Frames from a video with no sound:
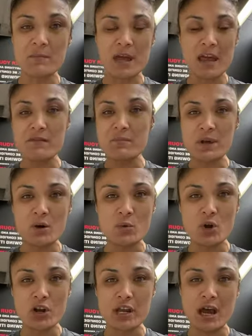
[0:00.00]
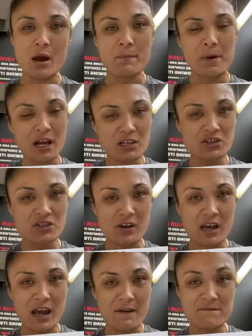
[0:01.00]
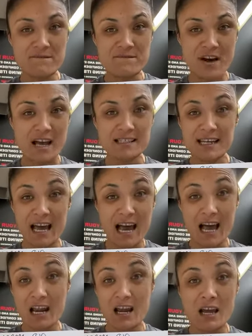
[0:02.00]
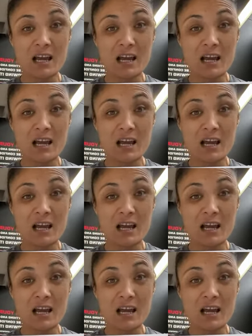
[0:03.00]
but have a better workout, punch faster, harder,